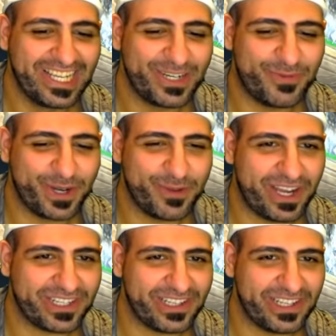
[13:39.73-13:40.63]
To bring him
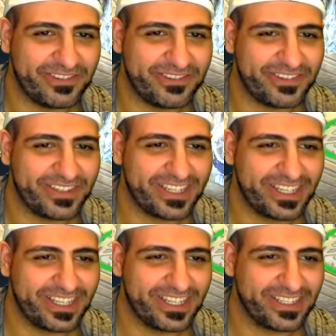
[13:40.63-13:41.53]
back to life.
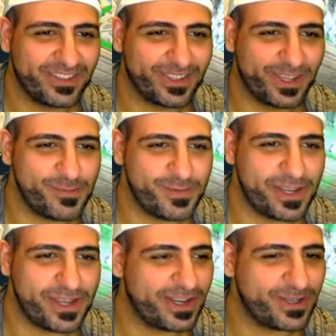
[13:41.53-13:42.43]
So it's going to
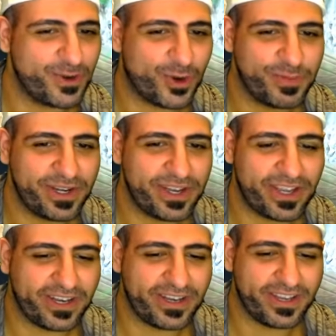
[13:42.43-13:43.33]
be Tormund and